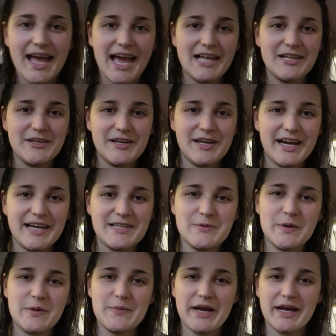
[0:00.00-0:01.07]
Hello you guys,
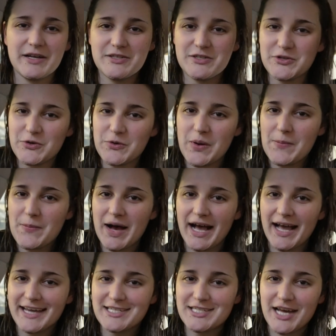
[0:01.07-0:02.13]
welcome back to
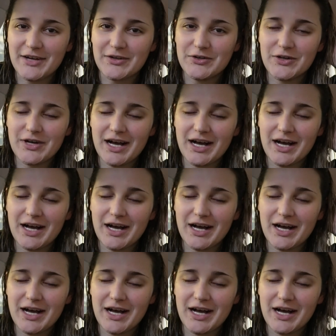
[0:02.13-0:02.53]
my channel.